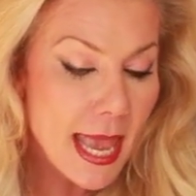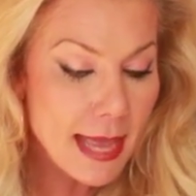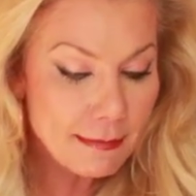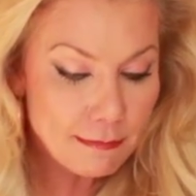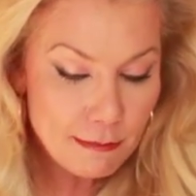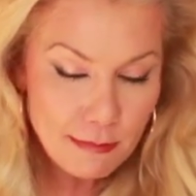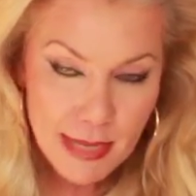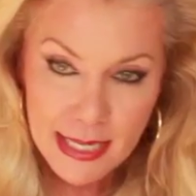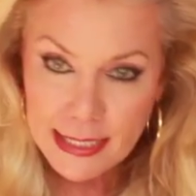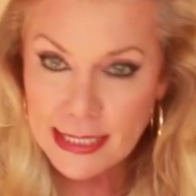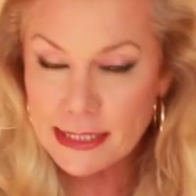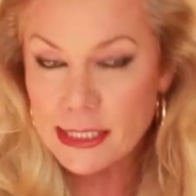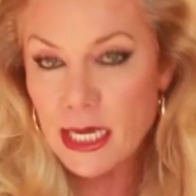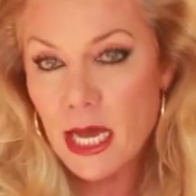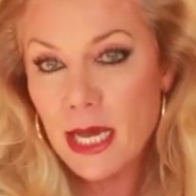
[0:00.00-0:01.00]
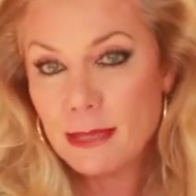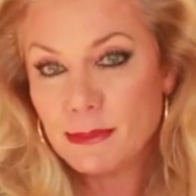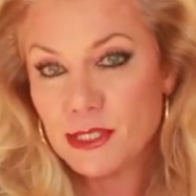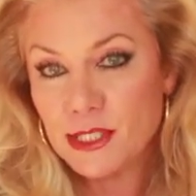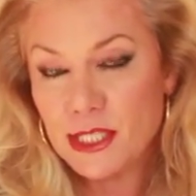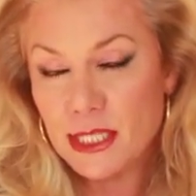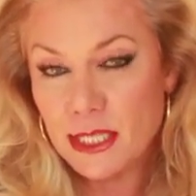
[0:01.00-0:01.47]
And many
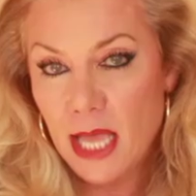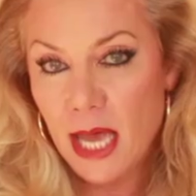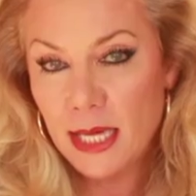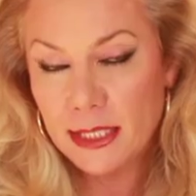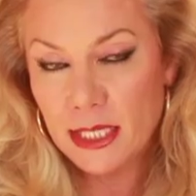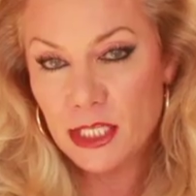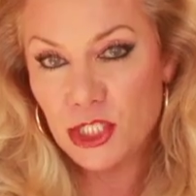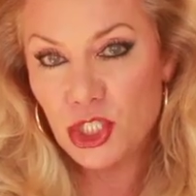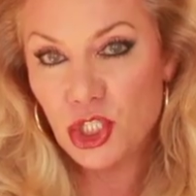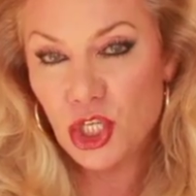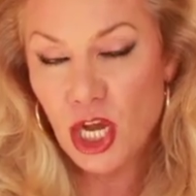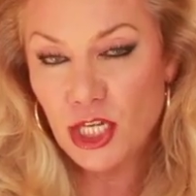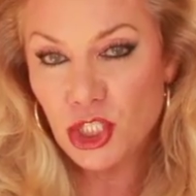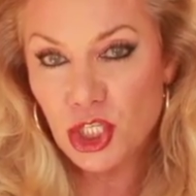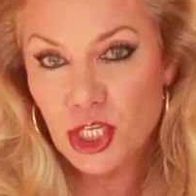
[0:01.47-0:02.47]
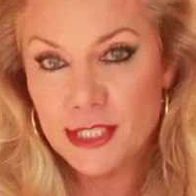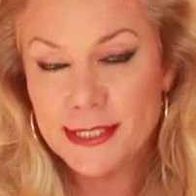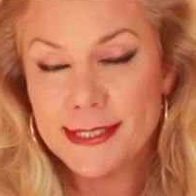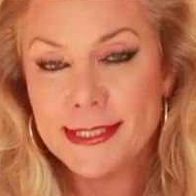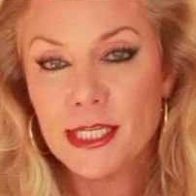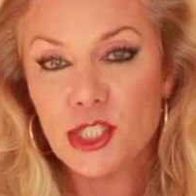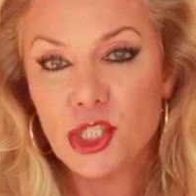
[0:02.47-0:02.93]
times a conjunction
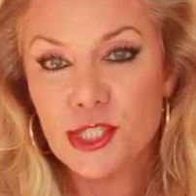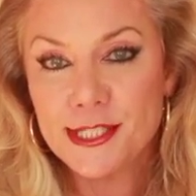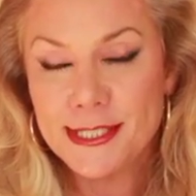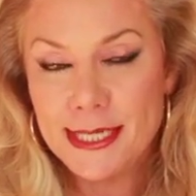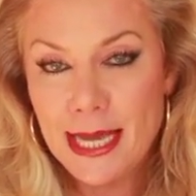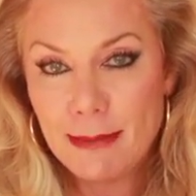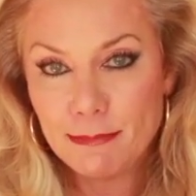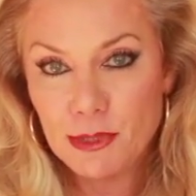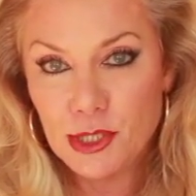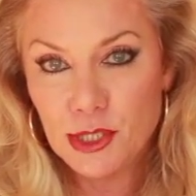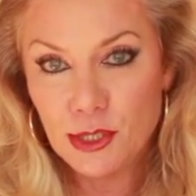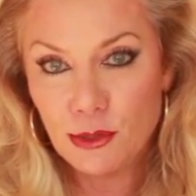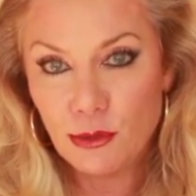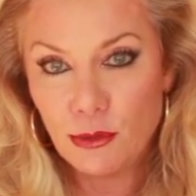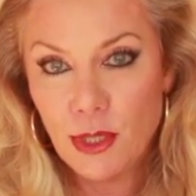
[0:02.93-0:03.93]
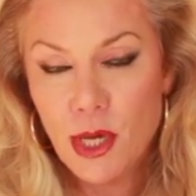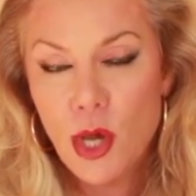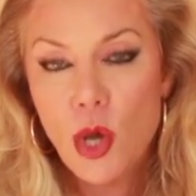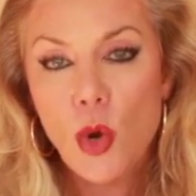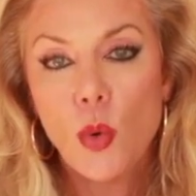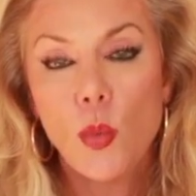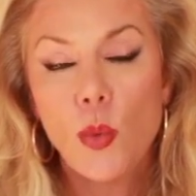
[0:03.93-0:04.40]
such as Neptune
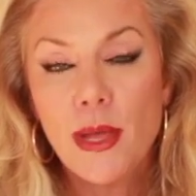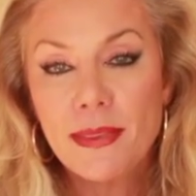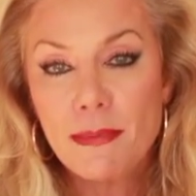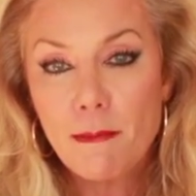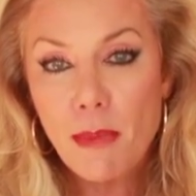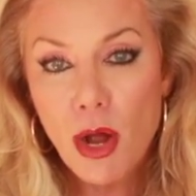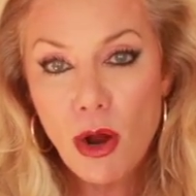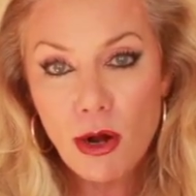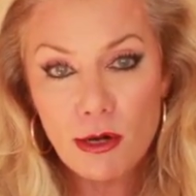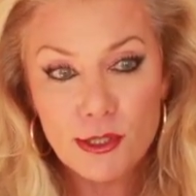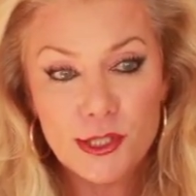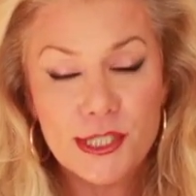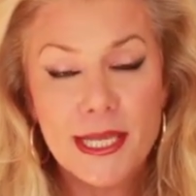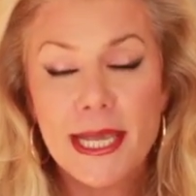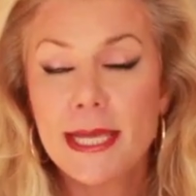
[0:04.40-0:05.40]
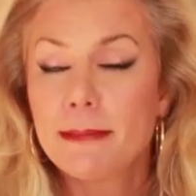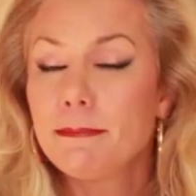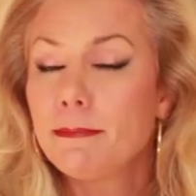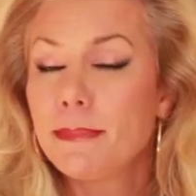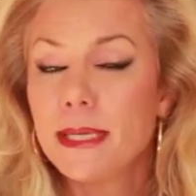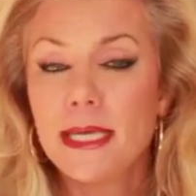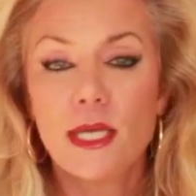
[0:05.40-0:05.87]
with Mars
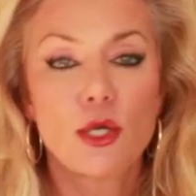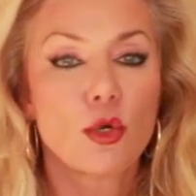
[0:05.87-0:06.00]
can be